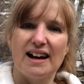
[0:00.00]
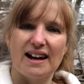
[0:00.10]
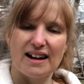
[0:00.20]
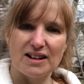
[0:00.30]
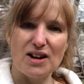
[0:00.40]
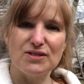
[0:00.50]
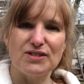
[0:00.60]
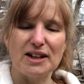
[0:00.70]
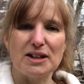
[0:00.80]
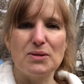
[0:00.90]
And
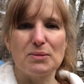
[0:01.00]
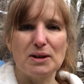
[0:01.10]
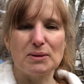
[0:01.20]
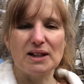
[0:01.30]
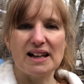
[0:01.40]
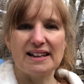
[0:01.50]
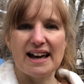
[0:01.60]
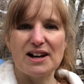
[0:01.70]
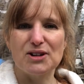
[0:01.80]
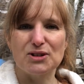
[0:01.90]
hopefully we will get
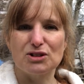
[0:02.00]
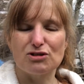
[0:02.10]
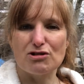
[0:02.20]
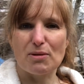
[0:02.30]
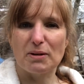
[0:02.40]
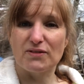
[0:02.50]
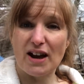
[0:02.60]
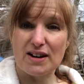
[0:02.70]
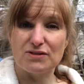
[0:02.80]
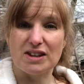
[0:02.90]
a good crop of
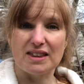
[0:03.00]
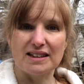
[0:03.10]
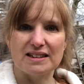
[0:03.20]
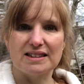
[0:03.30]
everything